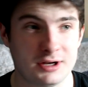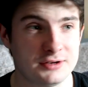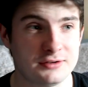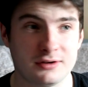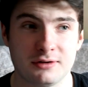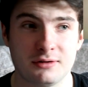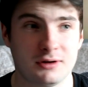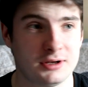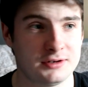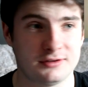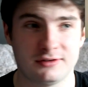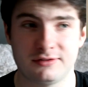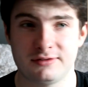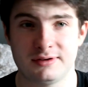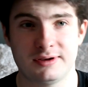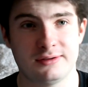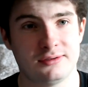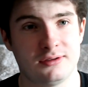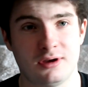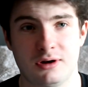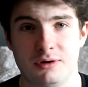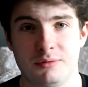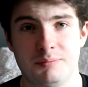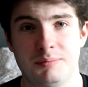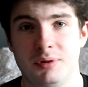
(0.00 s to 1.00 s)
I don't understand
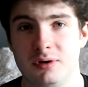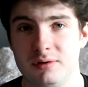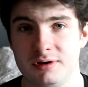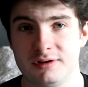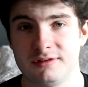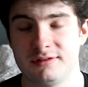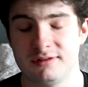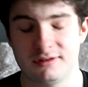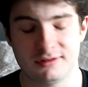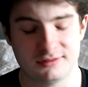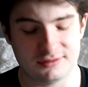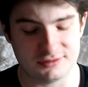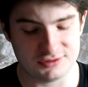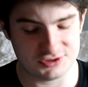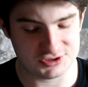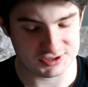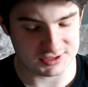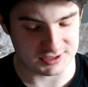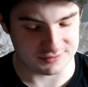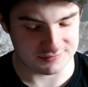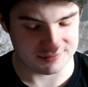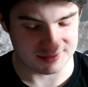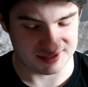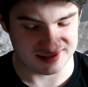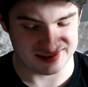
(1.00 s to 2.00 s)
the whole politics and
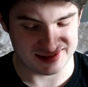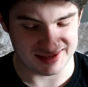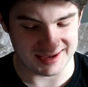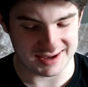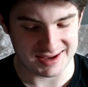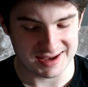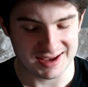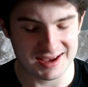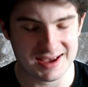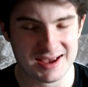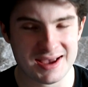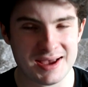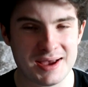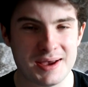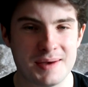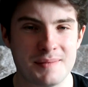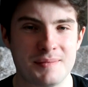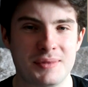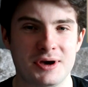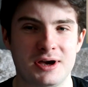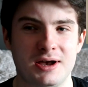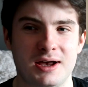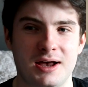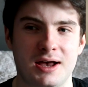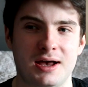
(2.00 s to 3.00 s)
stuff like that.
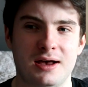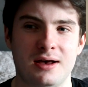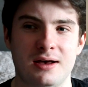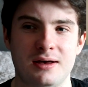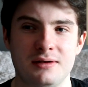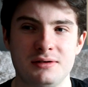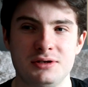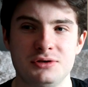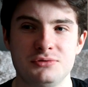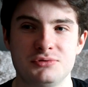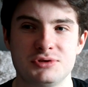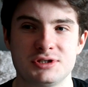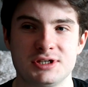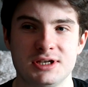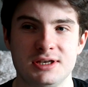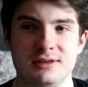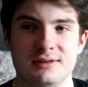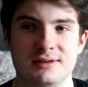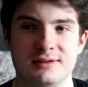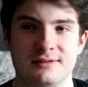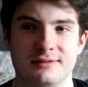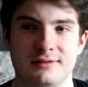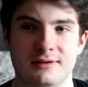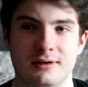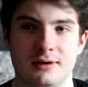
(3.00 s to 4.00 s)
But you see
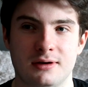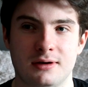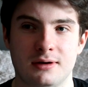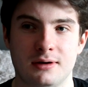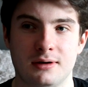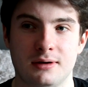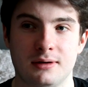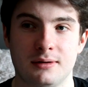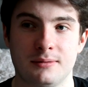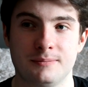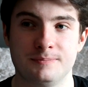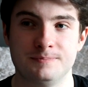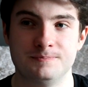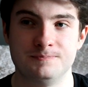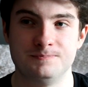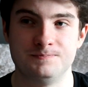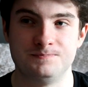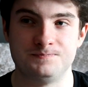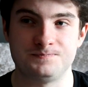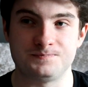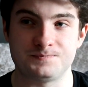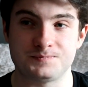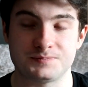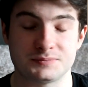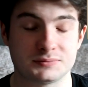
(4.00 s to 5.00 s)
this
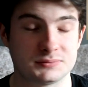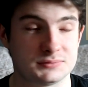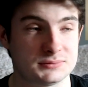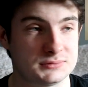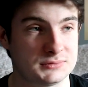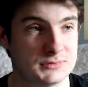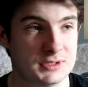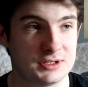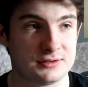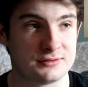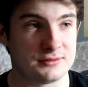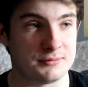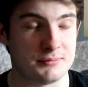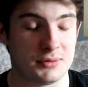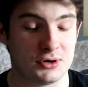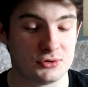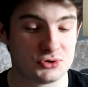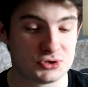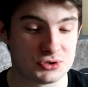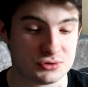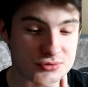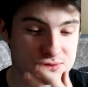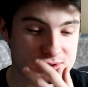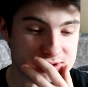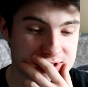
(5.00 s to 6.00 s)
this
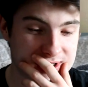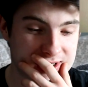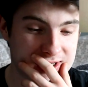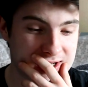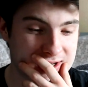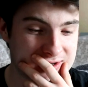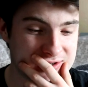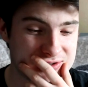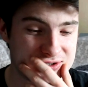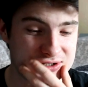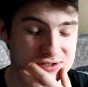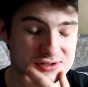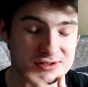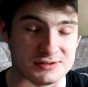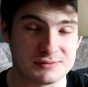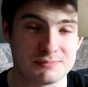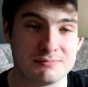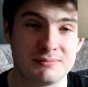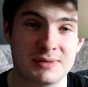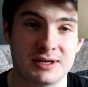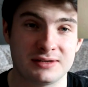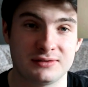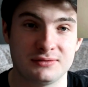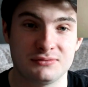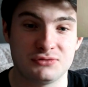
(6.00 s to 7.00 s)
emotional scene, and you see this
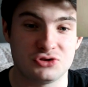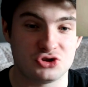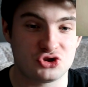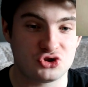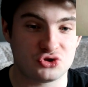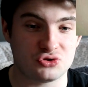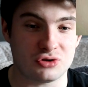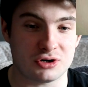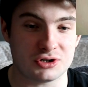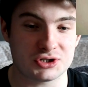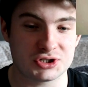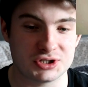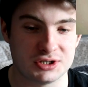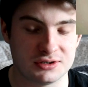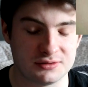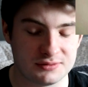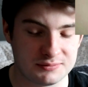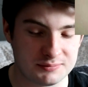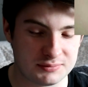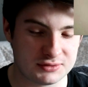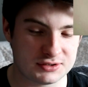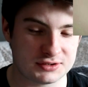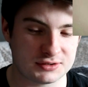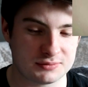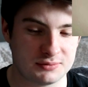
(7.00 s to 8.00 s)
massive destruction
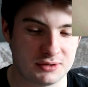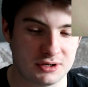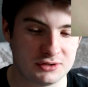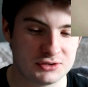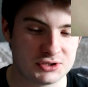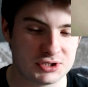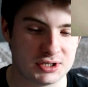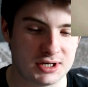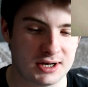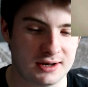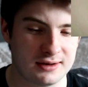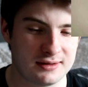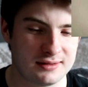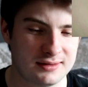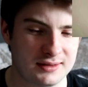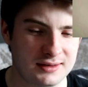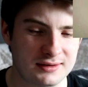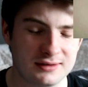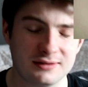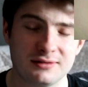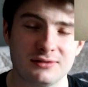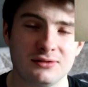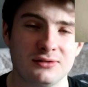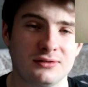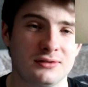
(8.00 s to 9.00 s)
and explosion. And I
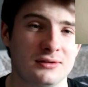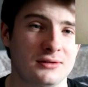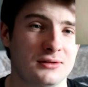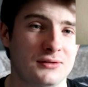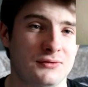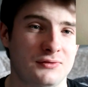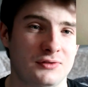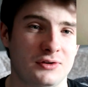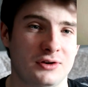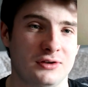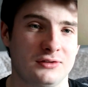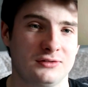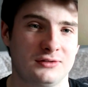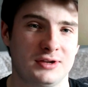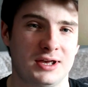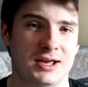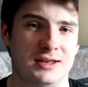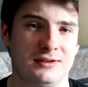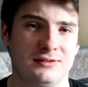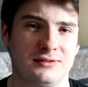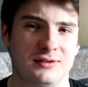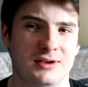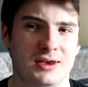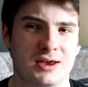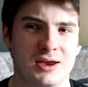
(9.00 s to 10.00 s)
think this is in the first
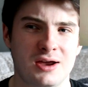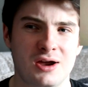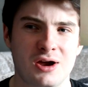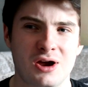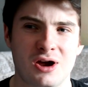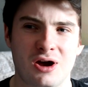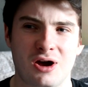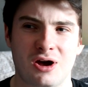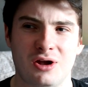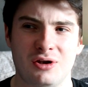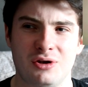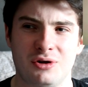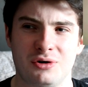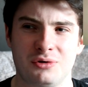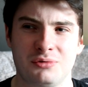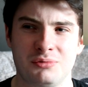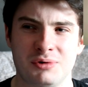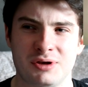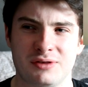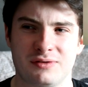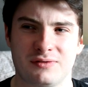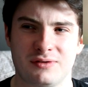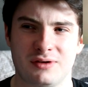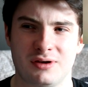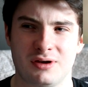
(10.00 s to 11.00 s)
act, along
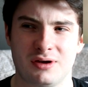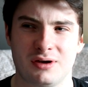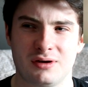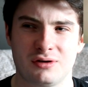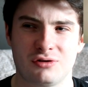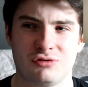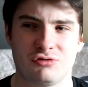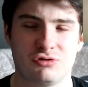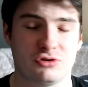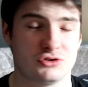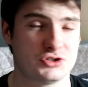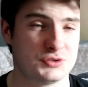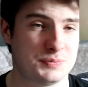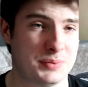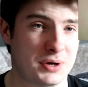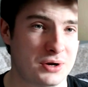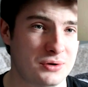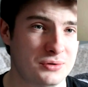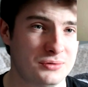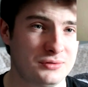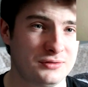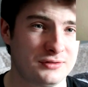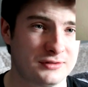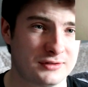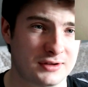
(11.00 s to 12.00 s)
with
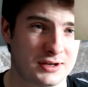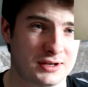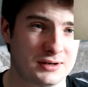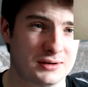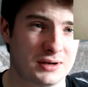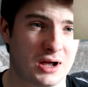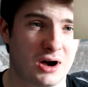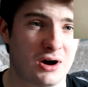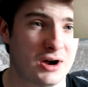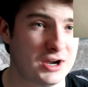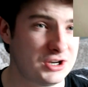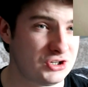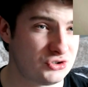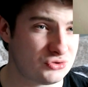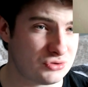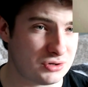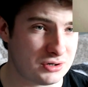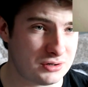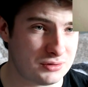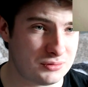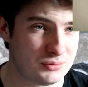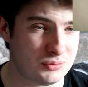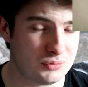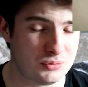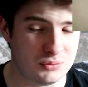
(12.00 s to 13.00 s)
Crossbones and
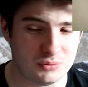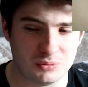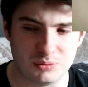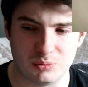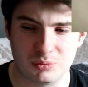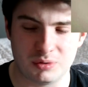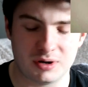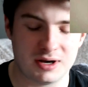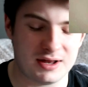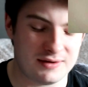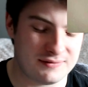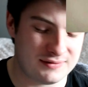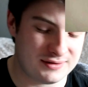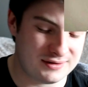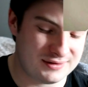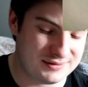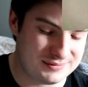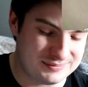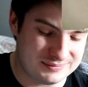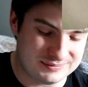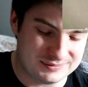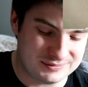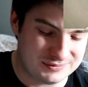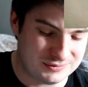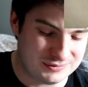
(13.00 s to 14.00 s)
Hydra, whatever.